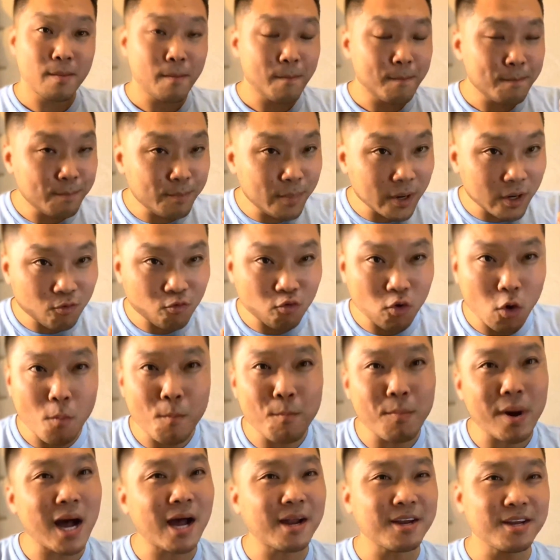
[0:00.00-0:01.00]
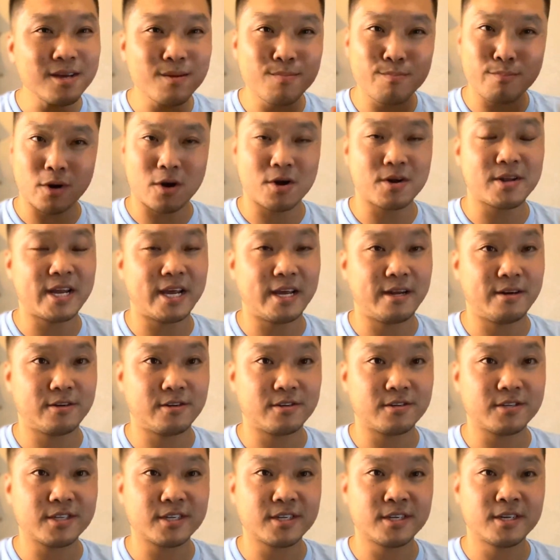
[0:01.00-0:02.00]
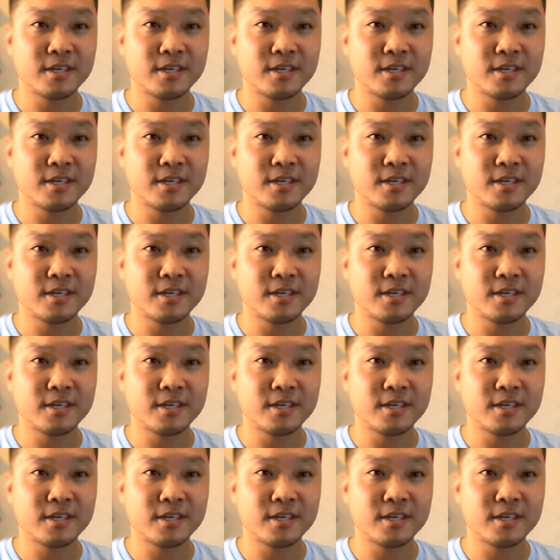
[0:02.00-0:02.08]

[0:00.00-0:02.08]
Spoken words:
But robotic bartenders,